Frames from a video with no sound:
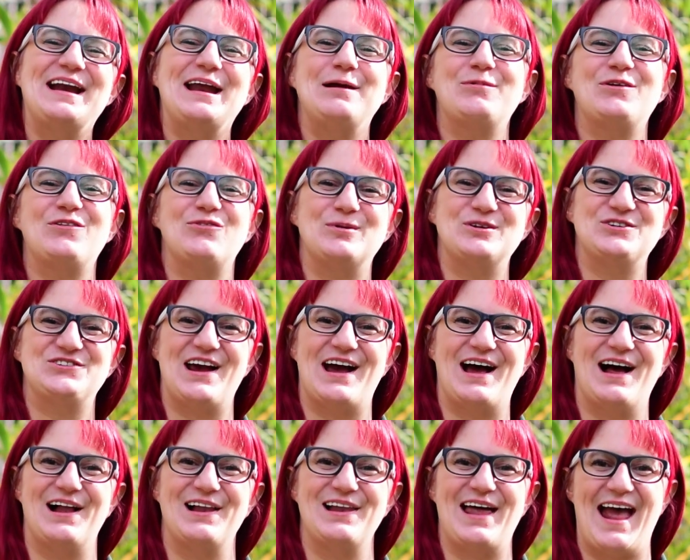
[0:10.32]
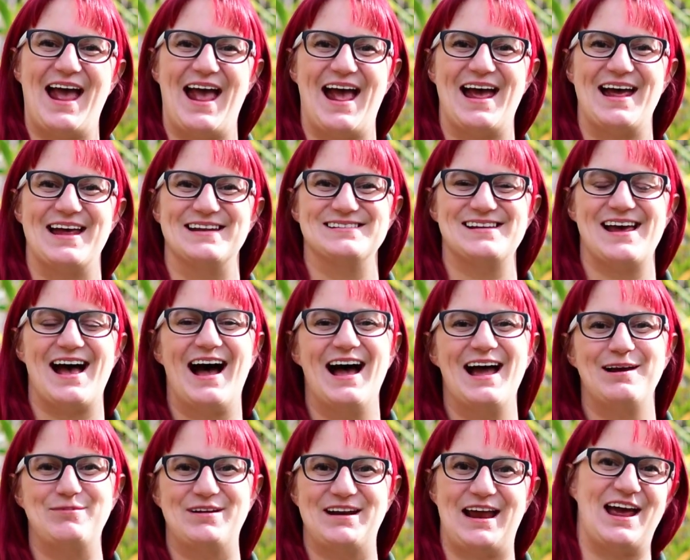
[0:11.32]
name is Michelle and
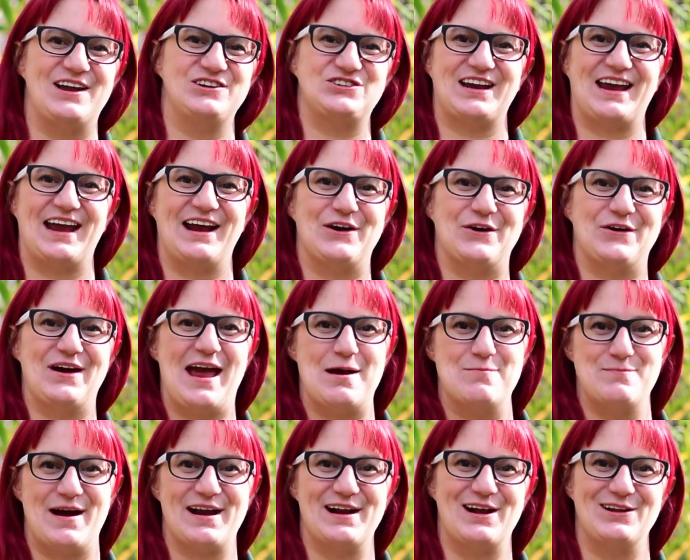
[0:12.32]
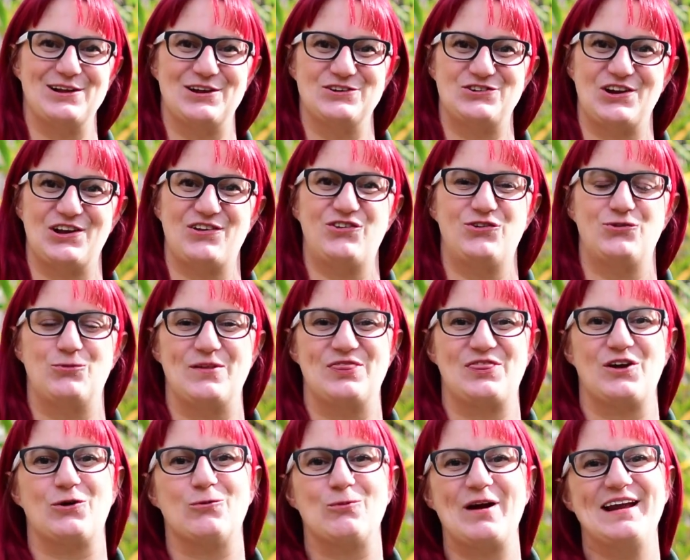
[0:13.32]
I'm an educator and biologist with
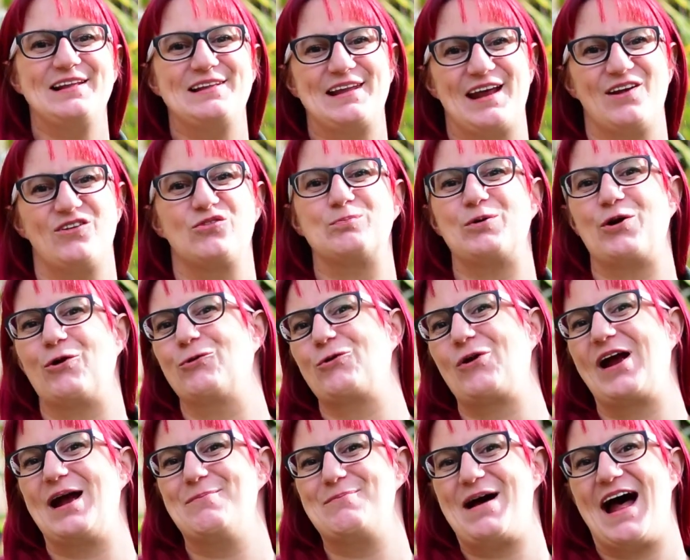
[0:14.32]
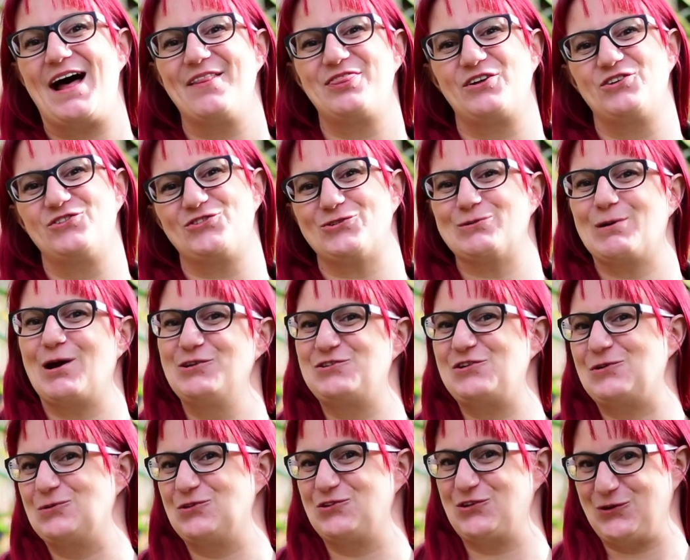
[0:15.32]
the Great Lakes Program at the
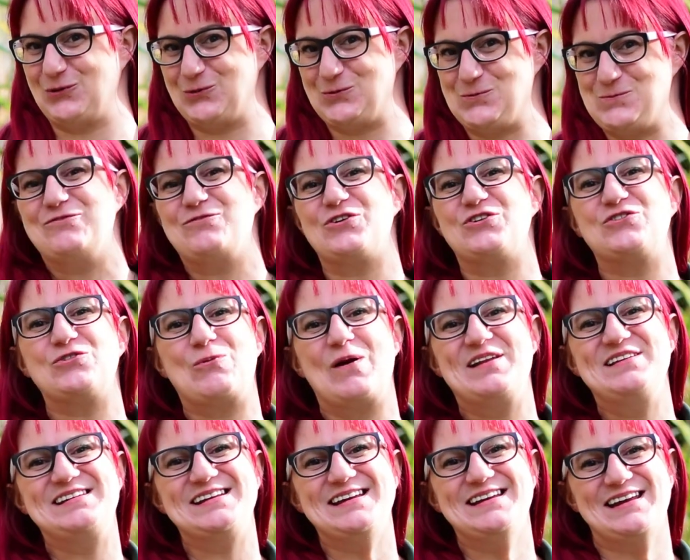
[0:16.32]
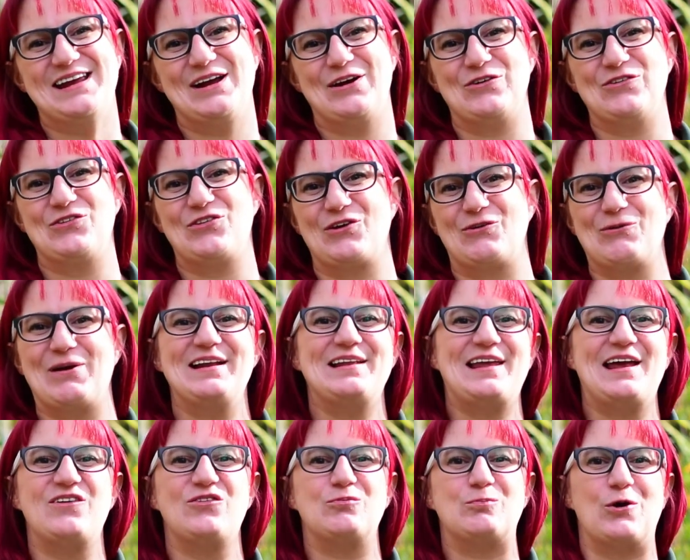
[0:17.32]
Toronto Zoo. For 20 years, the Great
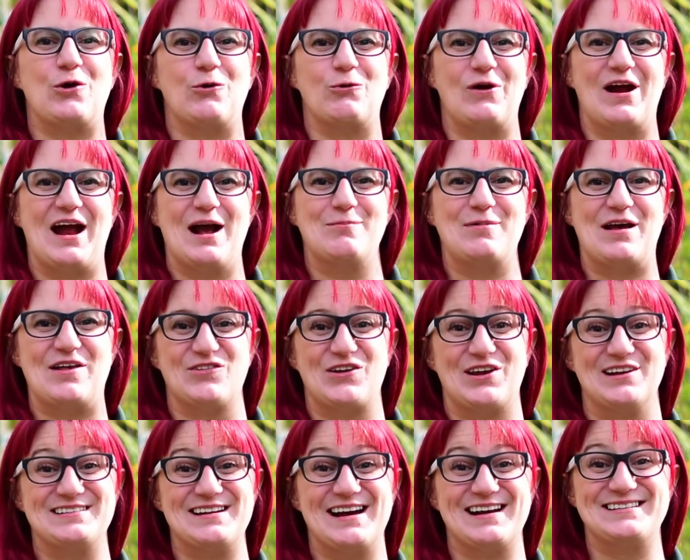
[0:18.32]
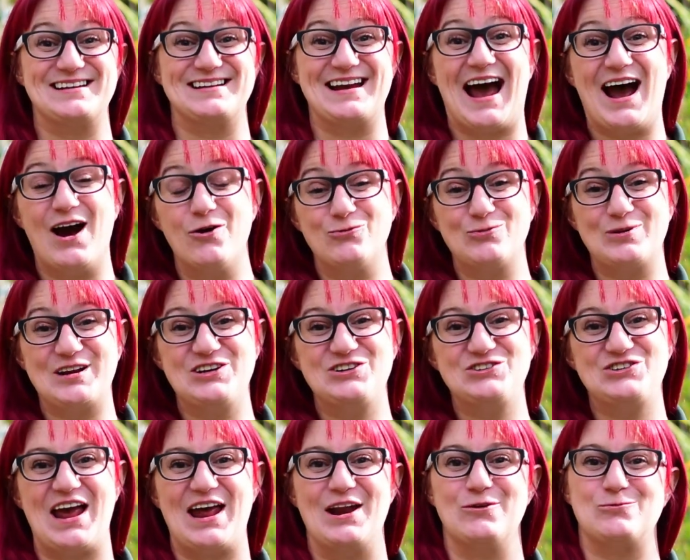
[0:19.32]
Lakes Program has conducted outreach
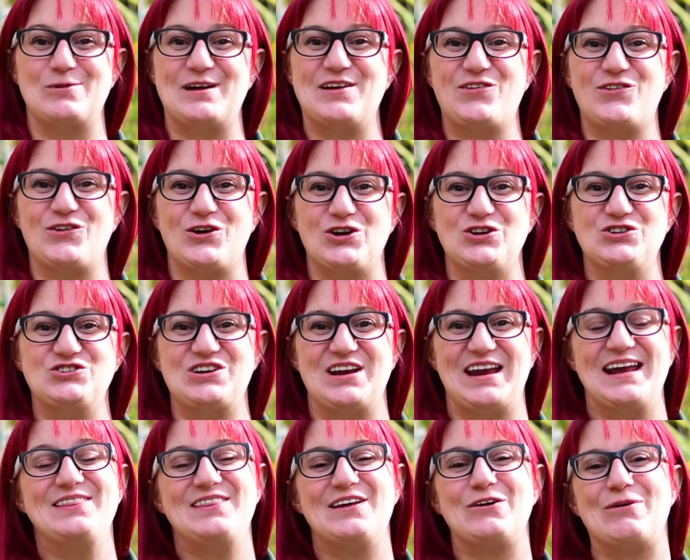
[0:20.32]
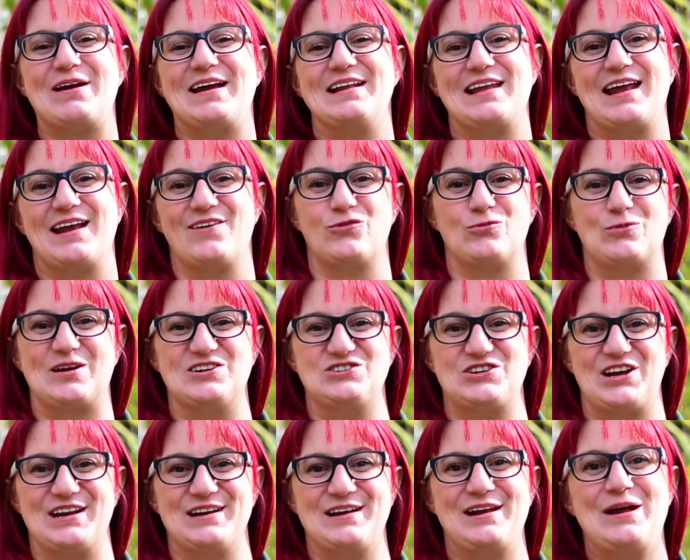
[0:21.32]
and research in the Great Lakes
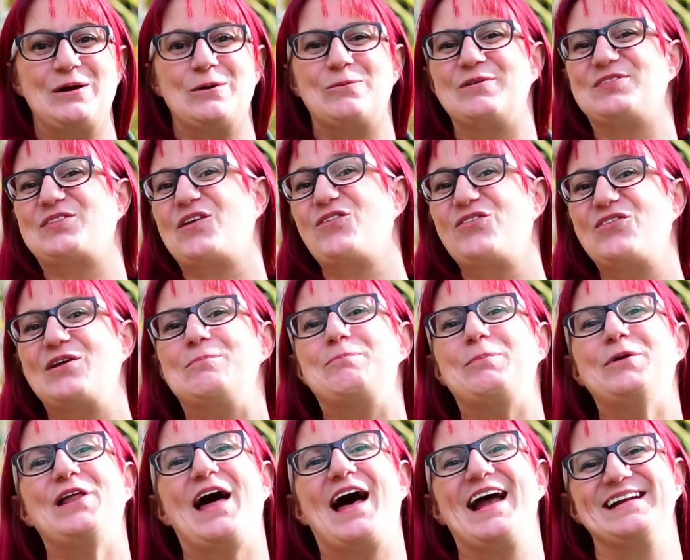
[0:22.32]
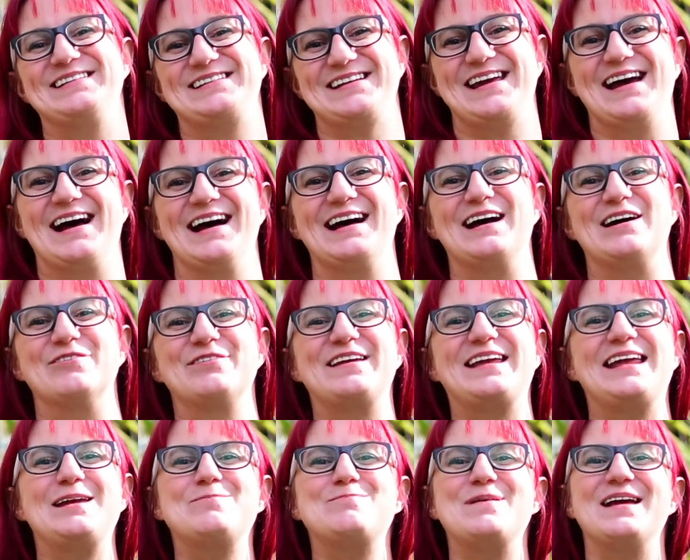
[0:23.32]
region with the simple idea of
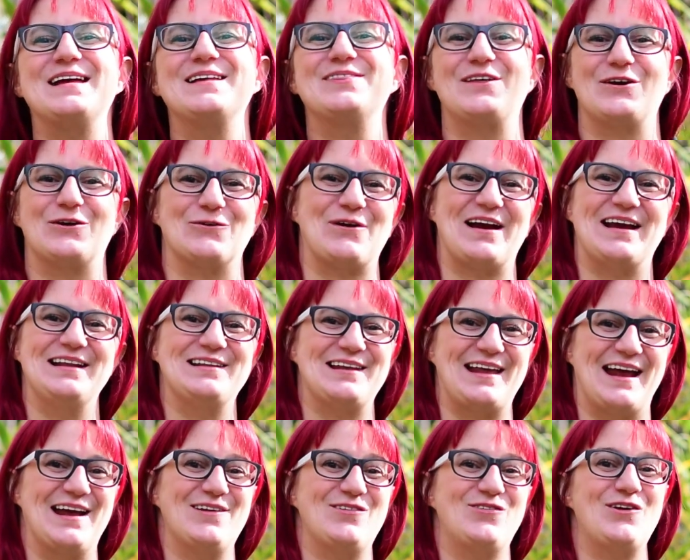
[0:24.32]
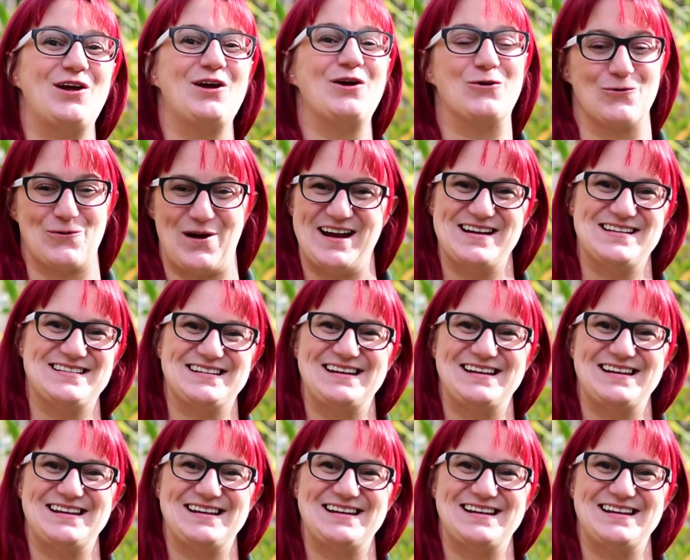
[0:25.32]
keeping the Great Lakes great.